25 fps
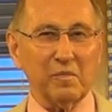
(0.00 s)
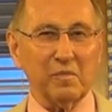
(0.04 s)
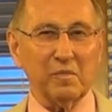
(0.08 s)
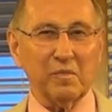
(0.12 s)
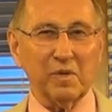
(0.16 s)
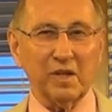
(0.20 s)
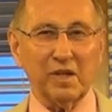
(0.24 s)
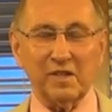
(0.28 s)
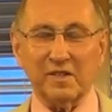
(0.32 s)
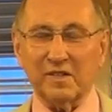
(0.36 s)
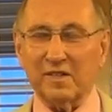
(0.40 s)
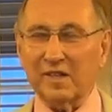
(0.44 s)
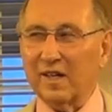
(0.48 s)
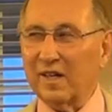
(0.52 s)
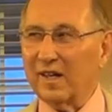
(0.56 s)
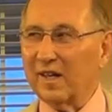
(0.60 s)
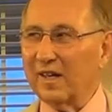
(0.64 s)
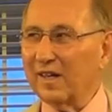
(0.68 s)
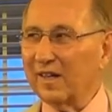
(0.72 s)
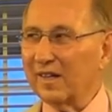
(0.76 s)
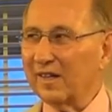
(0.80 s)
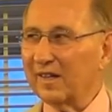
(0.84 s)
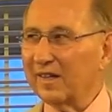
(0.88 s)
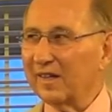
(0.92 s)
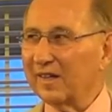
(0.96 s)
But
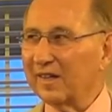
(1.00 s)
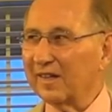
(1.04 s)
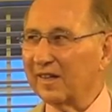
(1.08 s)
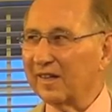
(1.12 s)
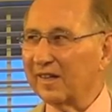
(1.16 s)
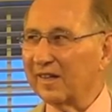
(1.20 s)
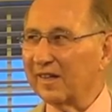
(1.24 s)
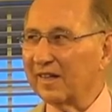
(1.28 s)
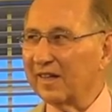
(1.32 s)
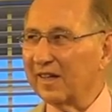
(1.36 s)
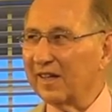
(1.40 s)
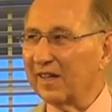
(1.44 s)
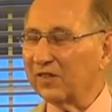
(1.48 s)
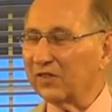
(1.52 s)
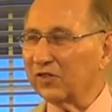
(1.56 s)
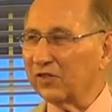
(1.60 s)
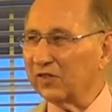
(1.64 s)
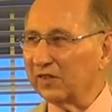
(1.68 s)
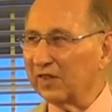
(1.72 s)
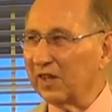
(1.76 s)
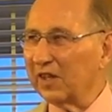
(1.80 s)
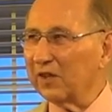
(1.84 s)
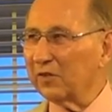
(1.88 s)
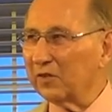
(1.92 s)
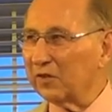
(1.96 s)

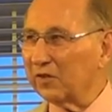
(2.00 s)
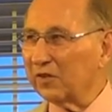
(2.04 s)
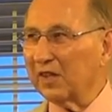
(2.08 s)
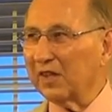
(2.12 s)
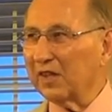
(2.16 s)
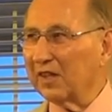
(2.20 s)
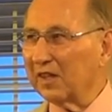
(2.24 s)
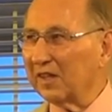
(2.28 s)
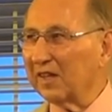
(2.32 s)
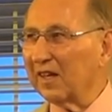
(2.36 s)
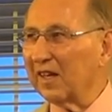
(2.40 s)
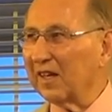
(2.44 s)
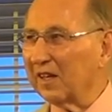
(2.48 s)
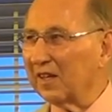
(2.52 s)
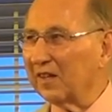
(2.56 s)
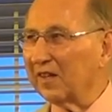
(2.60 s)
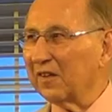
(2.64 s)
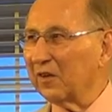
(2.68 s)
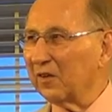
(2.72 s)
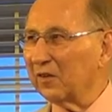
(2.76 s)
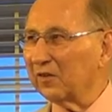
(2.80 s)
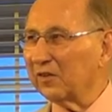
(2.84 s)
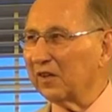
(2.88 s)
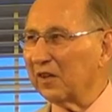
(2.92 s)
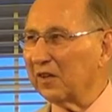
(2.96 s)
it's interesting that none of
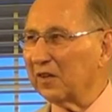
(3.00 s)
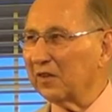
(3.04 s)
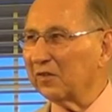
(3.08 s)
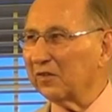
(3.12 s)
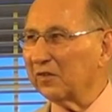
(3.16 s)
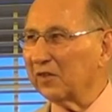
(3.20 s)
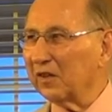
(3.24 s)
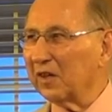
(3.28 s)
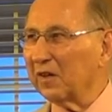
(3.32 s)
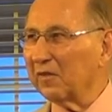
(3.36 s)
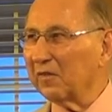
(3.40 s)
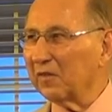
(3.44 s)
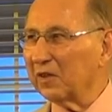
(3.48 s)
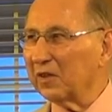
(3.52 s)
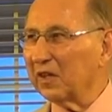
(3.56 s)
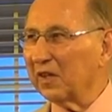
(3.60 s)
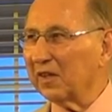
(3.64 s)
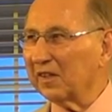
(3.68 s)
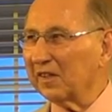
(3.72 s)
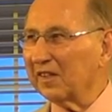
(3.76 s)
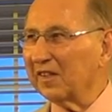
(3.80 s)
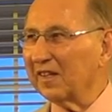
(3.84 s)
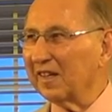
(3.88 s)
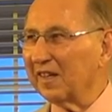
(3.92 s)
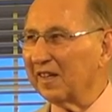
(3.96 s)
those others had ever
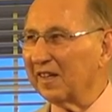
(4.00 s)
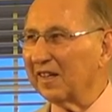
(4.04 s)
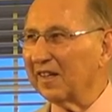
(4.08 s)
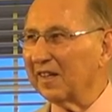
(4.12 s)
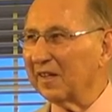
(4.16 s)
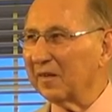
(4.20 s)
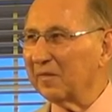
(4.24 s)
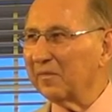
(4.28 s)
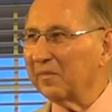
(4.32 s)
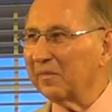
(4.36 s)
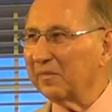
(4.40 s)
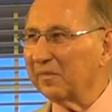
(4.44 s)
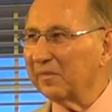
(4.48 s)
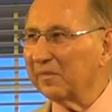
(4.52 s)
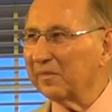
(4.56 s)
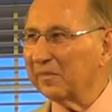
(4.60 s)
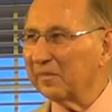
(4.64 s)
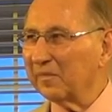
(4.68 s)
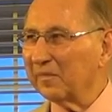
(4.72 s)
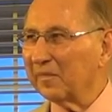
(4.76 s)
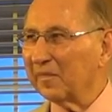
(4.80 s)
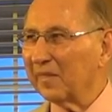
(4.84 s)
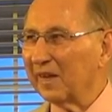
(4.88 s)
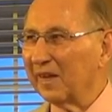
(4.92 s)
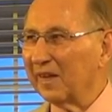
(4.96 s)
taken that name.
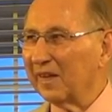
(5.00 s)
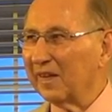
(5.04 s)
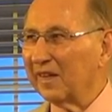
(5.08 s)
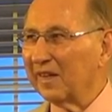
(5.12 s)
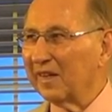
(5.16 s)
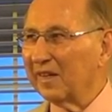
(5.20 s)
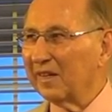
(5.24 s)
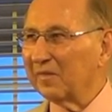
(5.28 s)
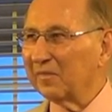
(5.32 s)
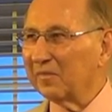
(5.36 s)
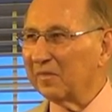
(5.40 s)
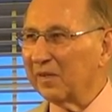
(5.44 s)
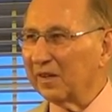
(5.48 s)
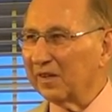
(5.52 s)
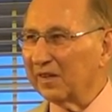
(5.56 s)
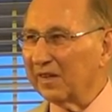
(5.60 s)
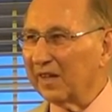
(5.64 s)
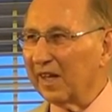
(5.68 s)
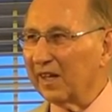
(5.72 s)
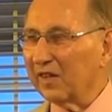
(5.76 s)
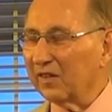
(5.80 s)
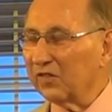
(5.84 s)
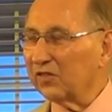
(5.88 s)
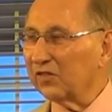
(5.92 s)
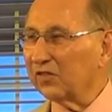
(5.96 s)
But
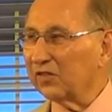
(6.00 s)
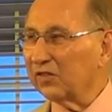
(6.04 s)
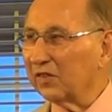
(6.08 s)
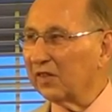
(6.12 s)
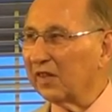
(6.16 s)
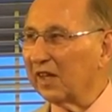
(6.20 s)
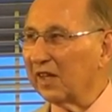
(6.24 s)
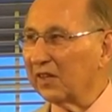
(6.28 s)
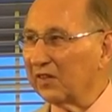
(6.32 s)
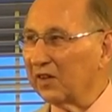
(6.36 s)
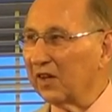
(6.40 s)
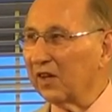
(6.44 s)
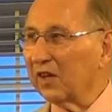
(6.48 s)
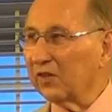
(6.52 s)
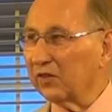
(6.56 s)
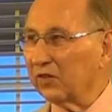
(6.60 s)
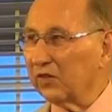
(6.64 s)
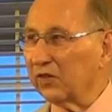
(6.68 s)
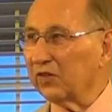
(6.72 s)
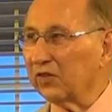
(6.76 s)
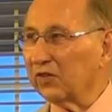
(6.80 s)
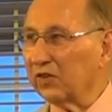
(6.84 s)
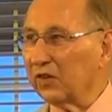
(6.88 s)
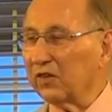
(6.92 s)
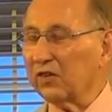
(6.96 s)
that
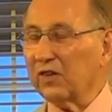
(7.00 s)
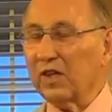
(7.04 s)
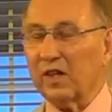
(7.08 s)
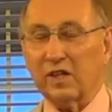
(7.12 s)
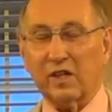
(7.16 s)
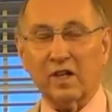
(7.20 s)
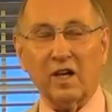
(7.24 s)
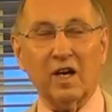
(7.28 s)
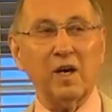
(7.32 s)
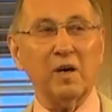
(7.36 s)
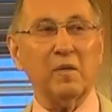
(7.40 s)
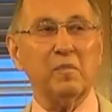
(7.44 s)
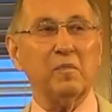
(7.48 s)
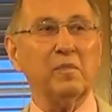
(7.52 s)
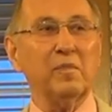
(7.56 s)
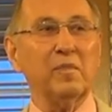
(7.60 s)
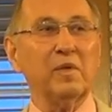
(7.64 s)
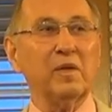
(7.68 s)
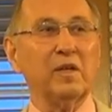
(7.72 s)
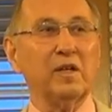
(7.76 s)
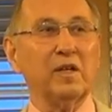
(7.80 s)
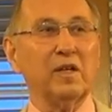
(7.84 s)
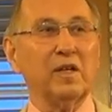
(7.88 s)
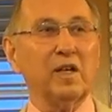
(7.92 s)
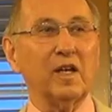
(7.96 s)
tells us that they
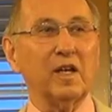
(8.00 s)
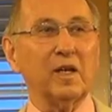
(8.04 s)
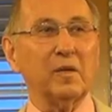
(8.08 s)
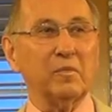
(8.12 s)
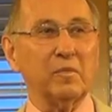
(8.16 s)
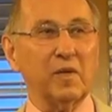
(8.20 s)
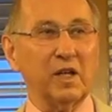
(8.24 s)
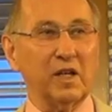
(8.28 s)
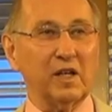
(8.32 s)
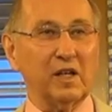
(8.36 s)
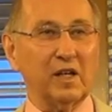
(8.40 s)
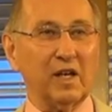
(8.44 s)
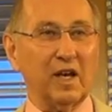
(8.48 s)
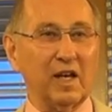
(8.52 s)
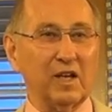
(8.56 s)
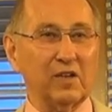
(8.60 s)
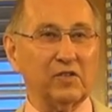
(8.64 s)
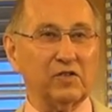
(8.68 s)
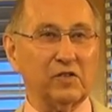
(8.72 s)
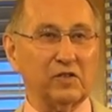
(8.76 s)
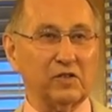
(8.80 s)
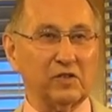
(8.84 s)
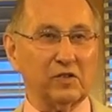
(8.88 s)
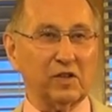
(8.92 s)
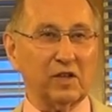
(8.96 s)
come, in many
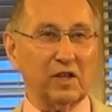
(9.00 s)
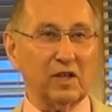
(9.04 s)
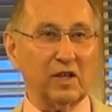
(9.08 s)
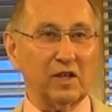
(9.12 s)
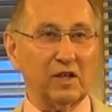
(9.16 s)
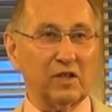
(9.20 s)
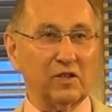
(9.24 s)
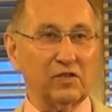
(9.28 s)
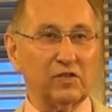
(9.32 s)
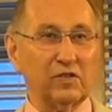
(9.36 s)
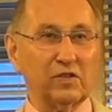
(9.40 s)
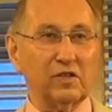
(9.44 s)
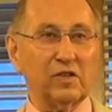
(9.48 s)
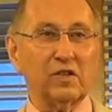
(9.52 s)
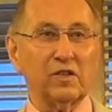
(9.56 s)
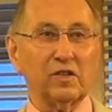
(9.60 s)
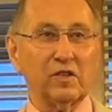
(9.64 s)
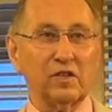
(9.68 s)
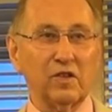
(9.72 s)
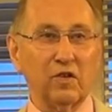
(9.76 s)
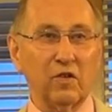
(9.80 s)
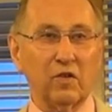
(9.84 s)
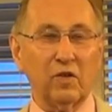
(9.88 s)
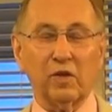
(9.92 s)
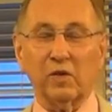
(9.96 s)
cases at least,
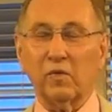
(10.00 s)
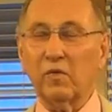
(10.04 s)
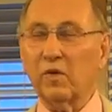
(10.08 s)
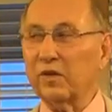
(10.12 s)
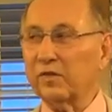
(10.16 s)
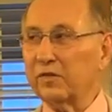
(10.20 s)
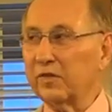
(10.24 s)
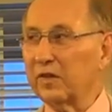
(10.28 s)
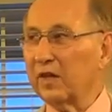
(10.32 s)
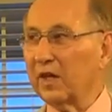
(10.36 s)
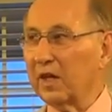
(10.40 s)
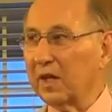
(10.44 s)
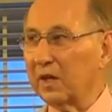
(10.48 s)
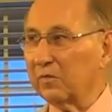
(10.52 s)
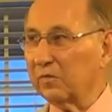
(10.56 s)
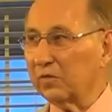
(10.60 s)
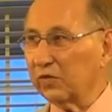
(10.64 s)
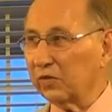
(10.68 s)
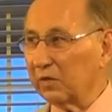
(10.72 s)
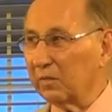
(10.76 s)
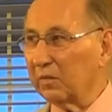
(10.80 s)
knowing what their names